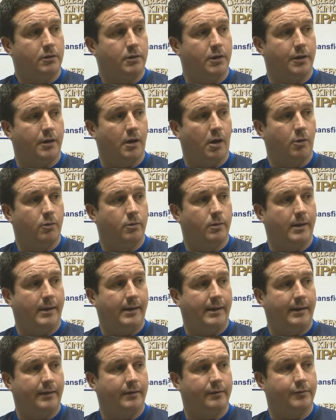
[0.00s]

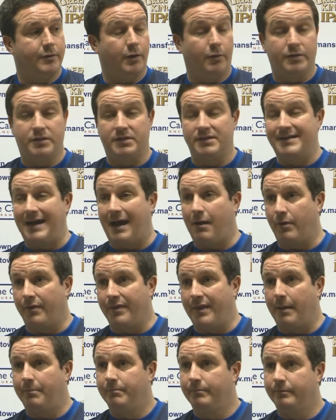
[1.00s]
onus is now
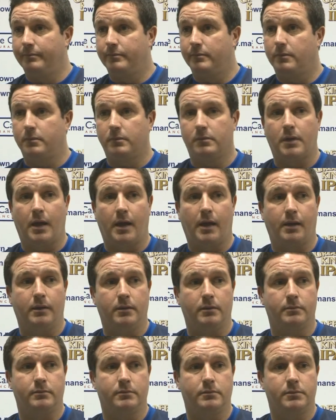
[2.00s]
on them
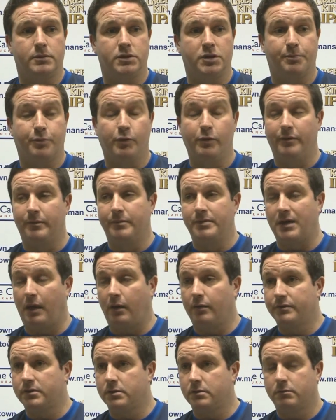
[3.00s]
to prove
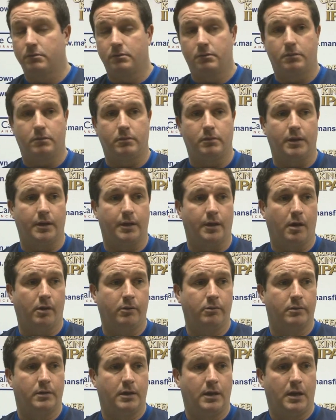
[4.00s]
themselves,
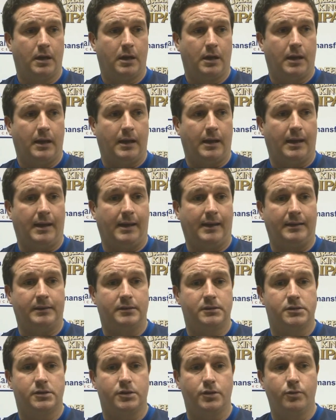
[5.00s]

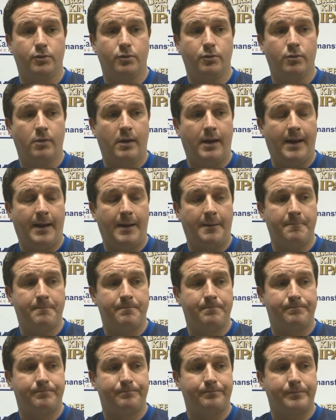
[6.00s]
and
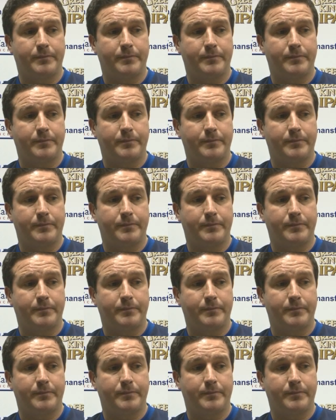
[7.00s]
to